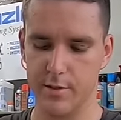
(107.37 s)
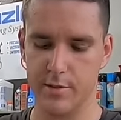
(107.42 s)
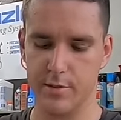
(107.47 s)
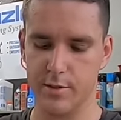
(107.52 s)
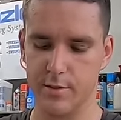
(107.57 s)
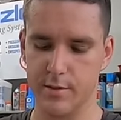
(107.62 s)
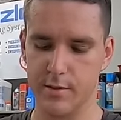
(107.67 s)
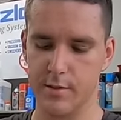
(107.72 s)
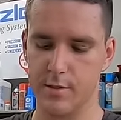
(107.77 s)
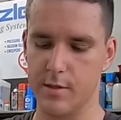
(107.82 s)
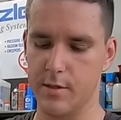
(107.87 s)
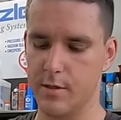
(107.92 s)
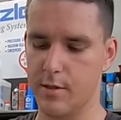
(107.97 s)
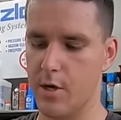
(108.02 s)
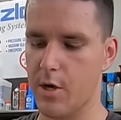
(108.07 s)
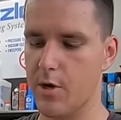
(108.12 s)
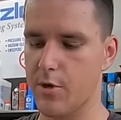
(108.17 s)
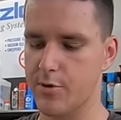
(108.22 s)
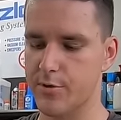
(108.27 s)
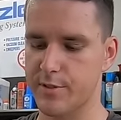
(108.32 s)
It's just a
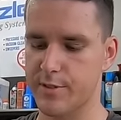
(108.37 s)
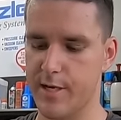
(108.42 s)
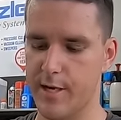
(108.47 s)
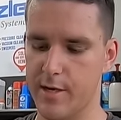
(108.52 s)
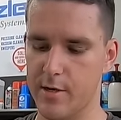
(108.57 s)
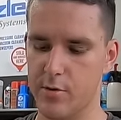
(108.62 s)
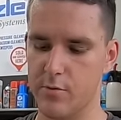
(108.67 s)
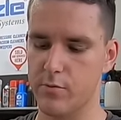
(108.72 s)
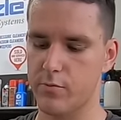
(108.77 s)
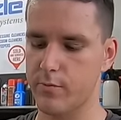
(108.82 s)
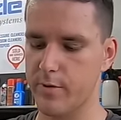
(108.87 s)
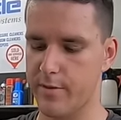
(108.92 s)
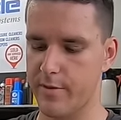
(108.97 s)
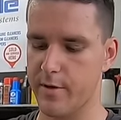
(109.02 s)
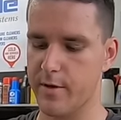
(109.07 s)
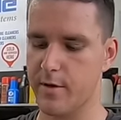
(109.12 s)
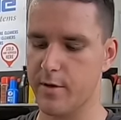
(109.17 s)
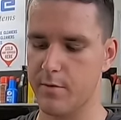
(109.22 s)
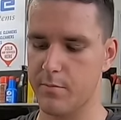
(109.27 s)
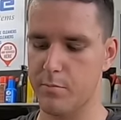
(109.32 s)
hose tail with
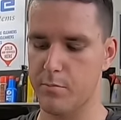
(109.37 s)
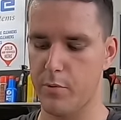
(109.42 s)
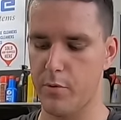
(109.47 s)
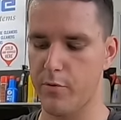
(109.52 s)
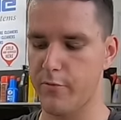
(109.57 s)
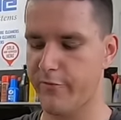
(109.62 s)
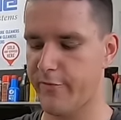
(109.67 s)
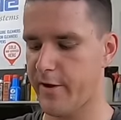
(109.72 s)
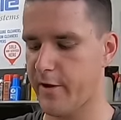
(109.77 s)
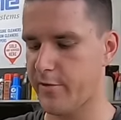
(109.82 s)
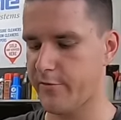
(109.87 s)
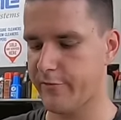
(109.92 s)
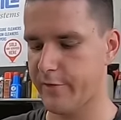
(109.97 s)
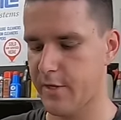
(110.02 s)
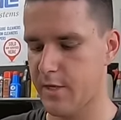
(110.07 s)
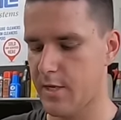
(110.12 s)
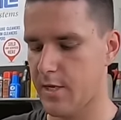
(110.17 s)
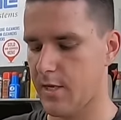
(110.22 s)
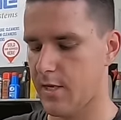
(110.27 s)
a ball valve,